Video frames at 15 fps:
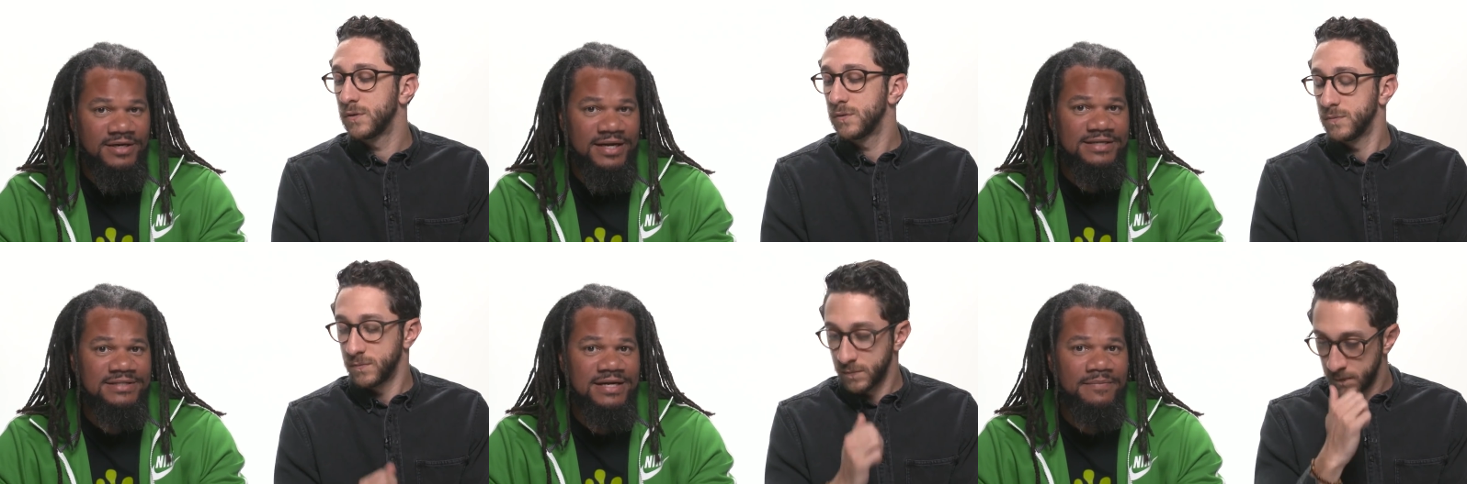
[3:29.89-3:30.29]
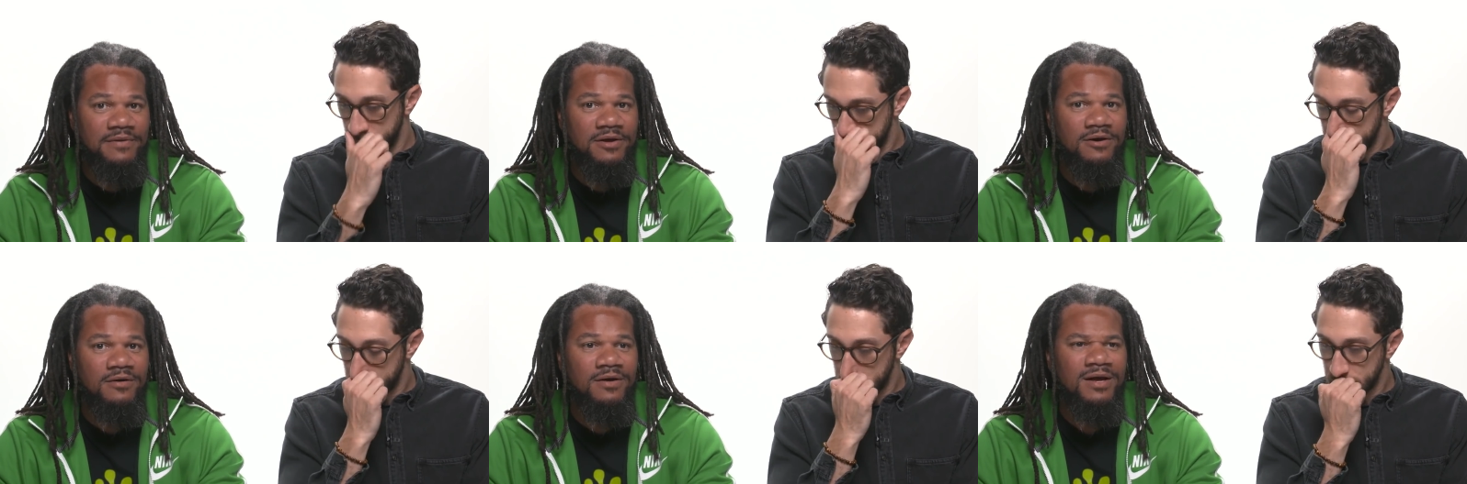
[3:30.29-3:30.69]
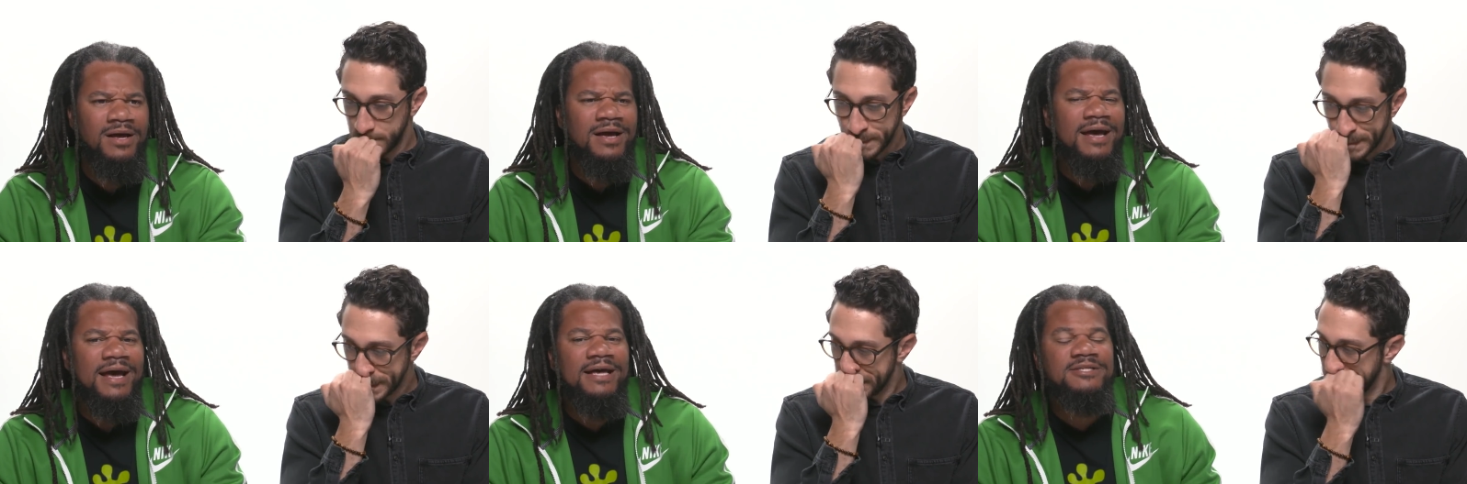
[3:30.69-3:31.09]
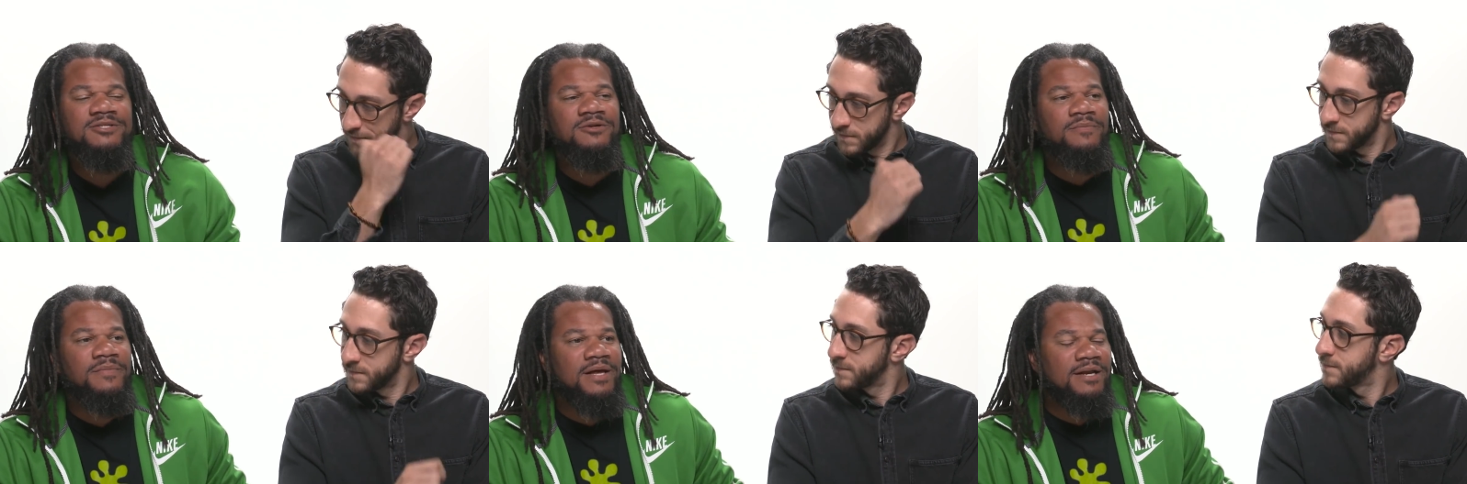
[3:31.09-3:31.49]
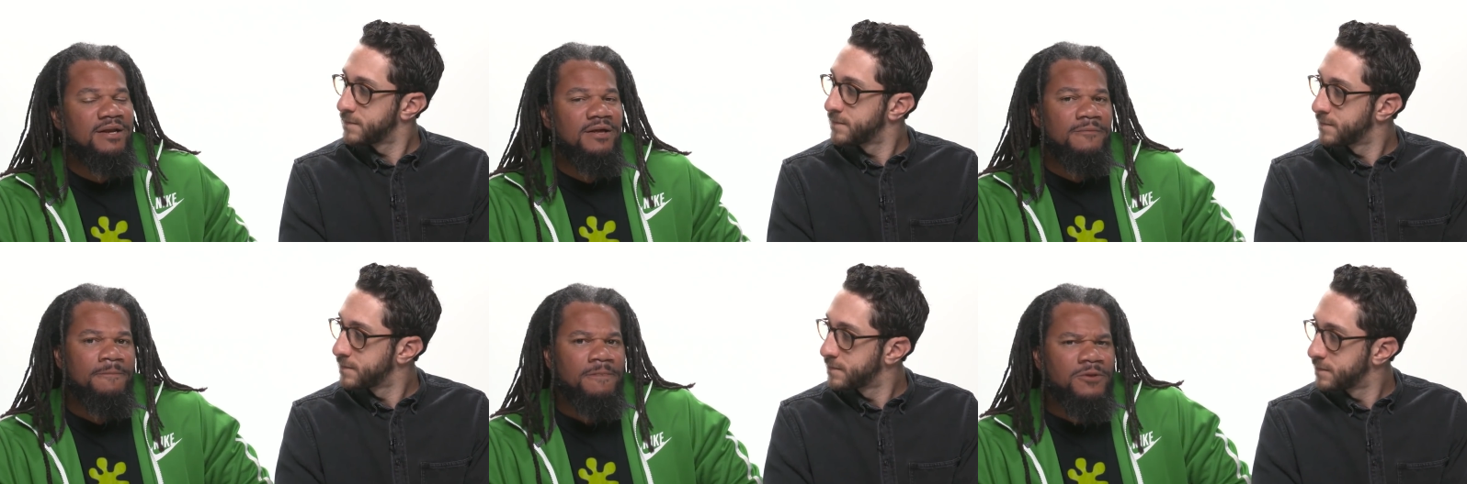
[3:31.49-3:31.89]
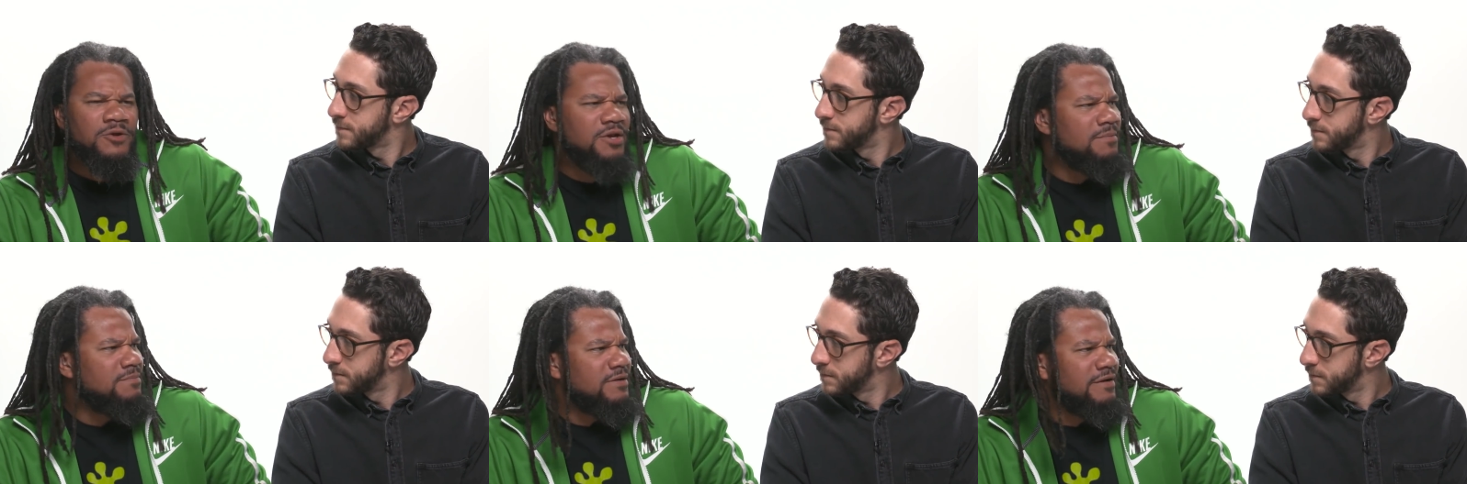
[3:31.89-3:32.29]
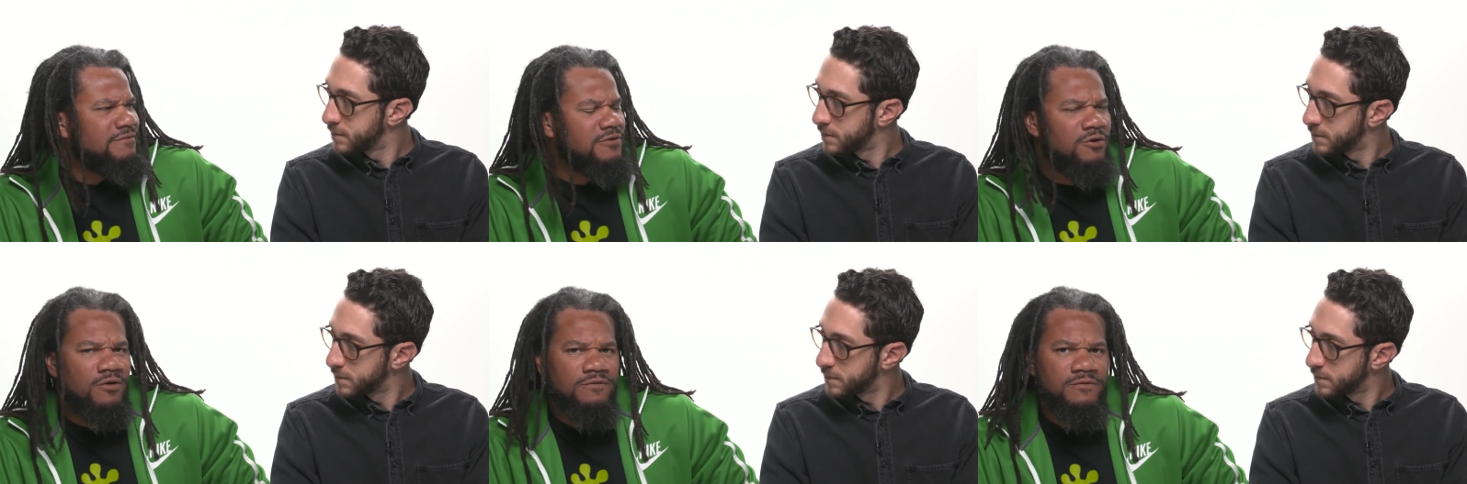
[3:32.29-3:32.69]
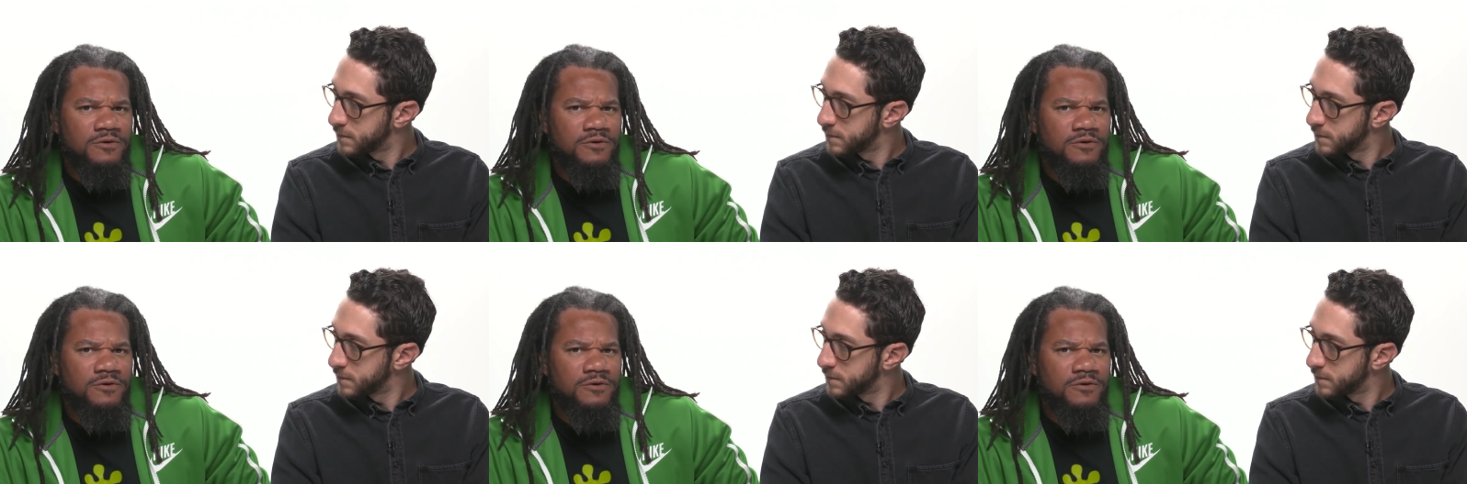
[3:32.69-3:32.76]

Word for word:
Speaker 1: Next time they go, hey, so man, you didn't play for the whole